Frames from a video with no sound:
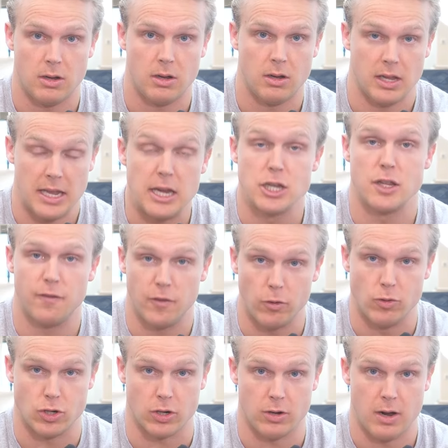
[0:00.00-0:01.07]
He is the
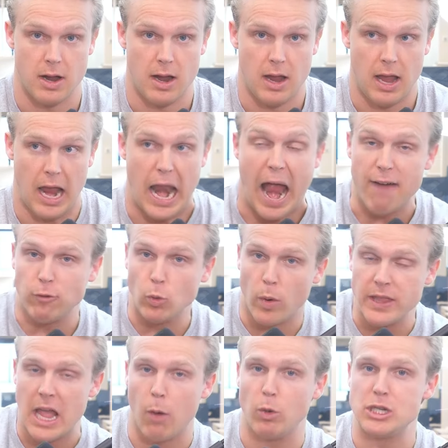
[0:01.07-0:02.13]
future. And everyone
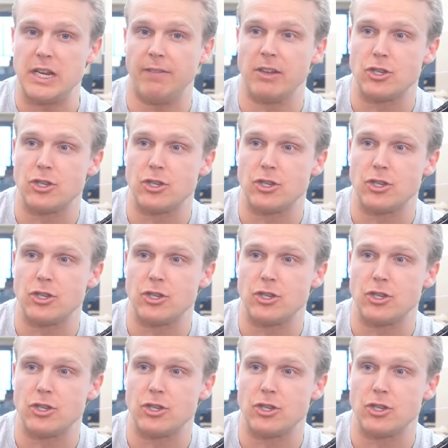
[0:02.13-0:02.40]
that was even